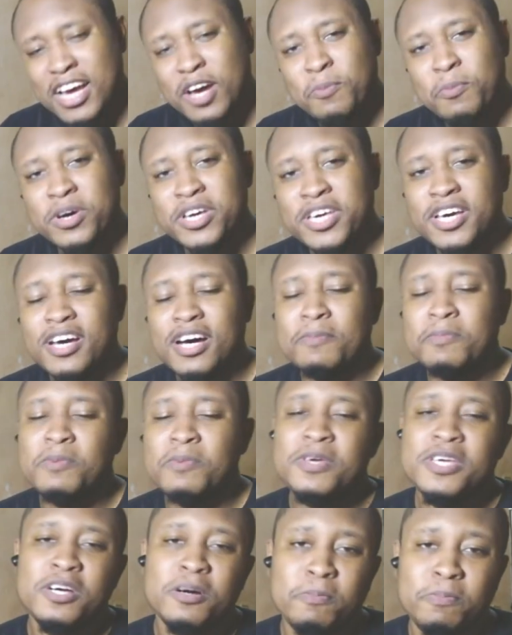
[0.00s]
But yeah, I'm gonna
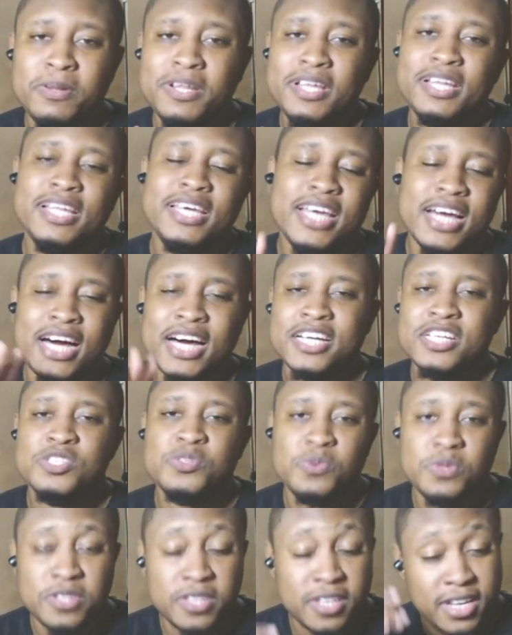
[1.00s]
be completely
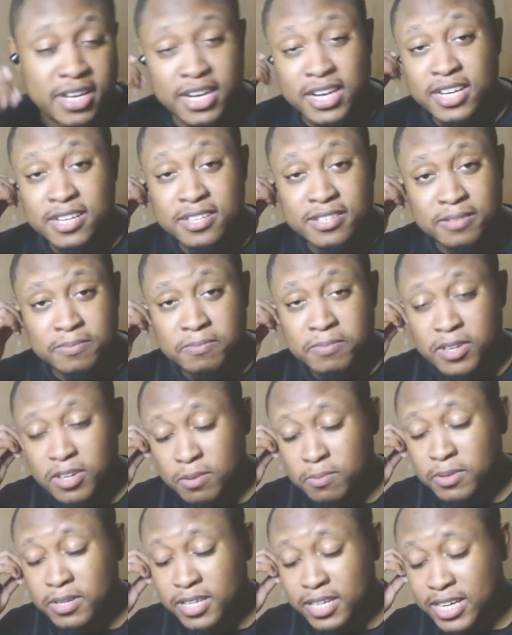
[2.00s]
honest with you guys. I'm gonna be
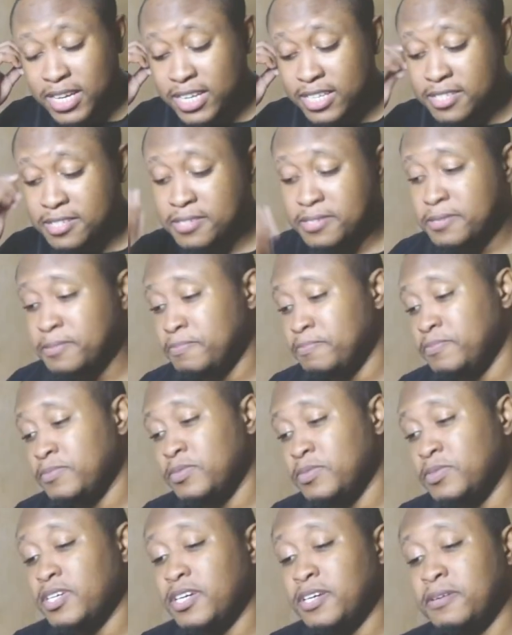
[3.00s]
completely honest,
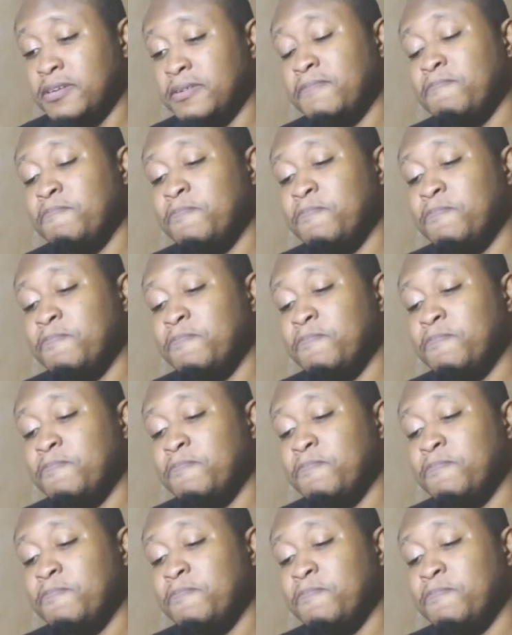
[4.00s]
okay?